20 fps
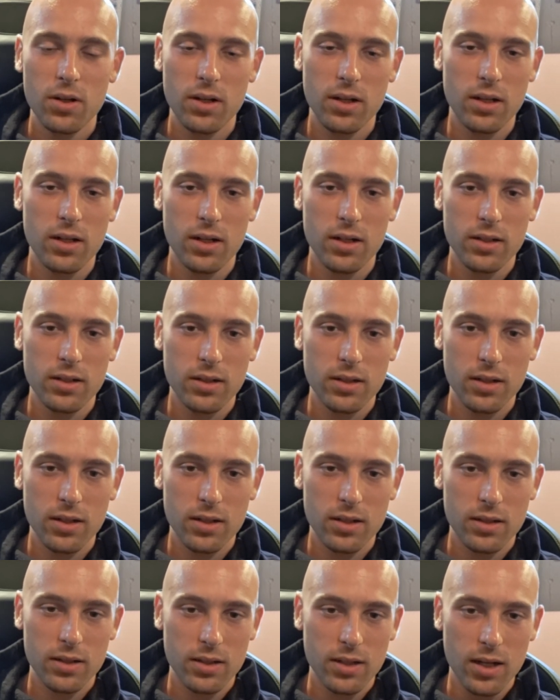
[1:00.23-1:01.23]
In
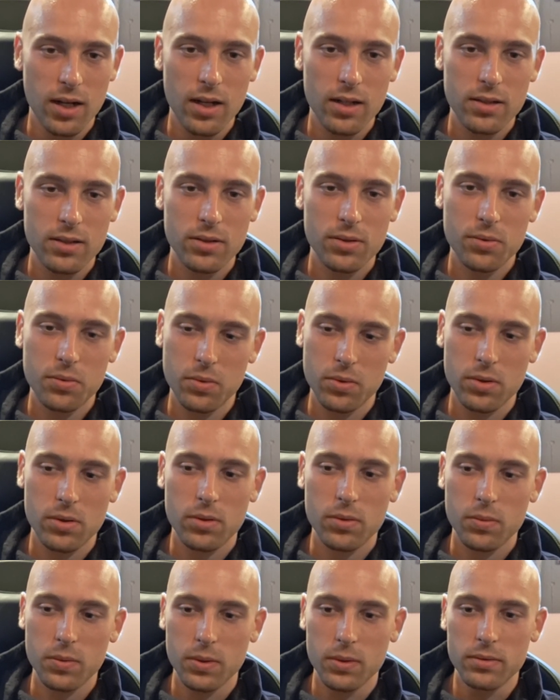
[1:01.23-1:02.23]
the ideal
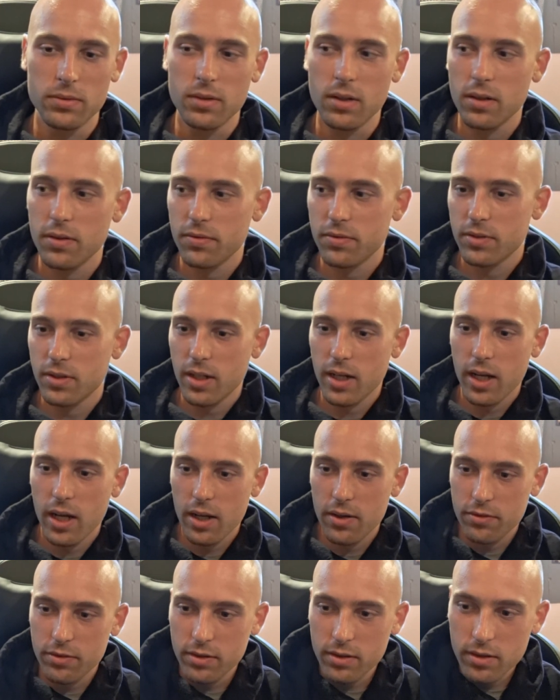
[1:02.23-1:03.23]
world, we'd love to
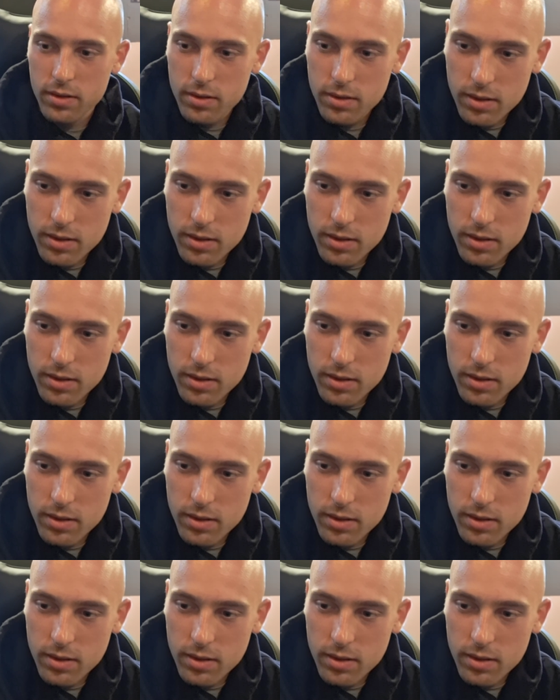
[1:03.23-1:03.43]
have it.